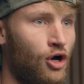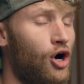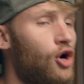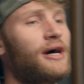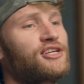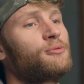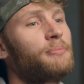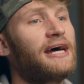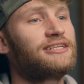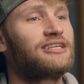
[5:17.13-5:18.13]
Oh, I should
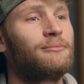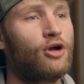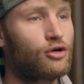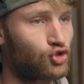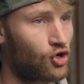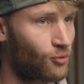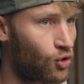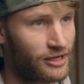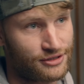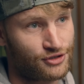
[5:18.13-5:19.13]
buy some long-term
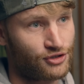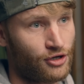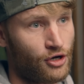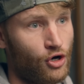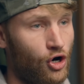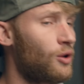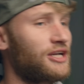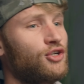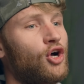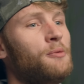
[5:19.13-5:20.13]
coins. Oh, I
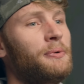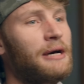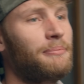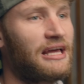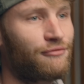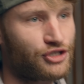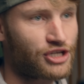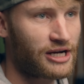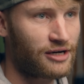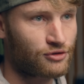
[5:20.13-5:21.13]
should open up leverage
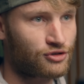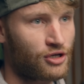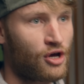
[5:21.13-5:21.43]
accounts.